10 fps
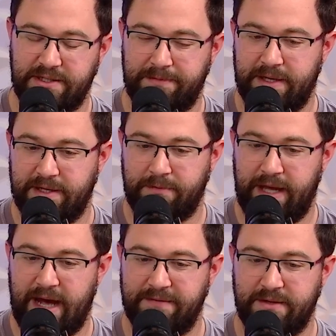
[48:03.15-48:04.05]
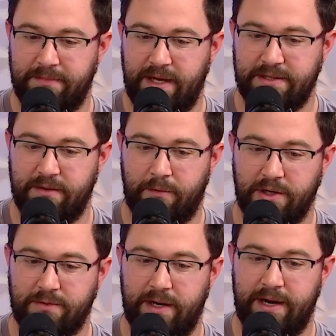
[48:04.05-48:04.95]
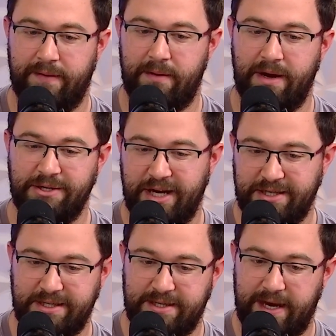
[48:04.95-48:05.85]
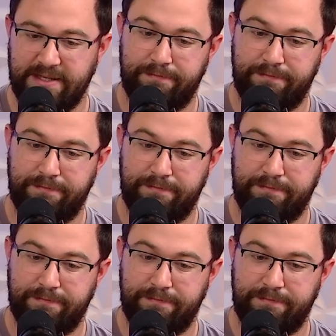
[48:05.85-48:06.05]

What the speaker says: because we have some things in the works right now that might change these dates,